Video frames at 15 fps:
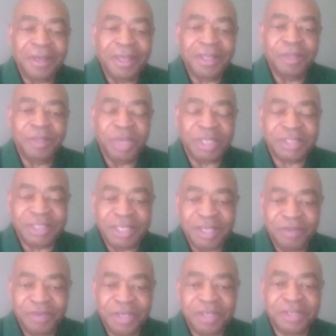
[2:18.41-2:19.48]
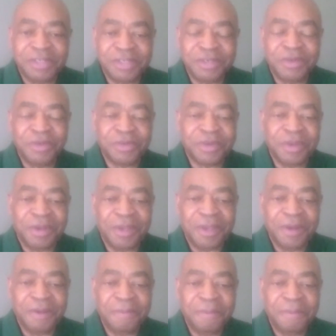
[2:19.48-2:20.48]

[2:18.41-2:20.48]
in the big city of Henderson, North Carolina.